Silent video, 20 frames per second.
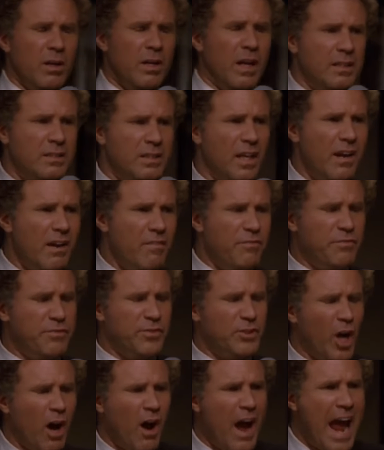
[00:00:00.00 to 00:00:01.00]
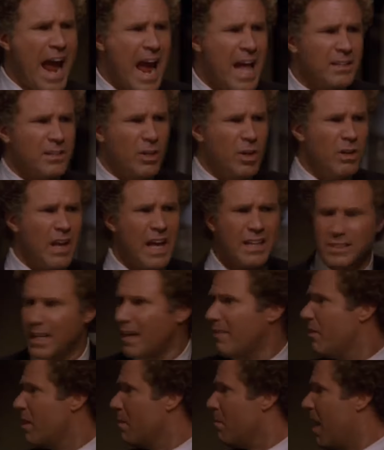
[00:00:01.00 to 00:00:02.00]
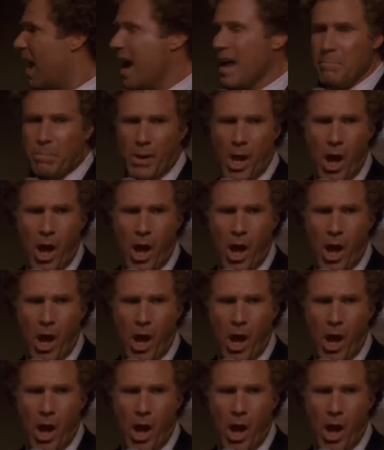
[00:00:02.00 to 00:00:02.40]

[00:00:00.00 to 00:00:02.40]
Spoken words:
Can I see a show of hands? Who likes to have their mind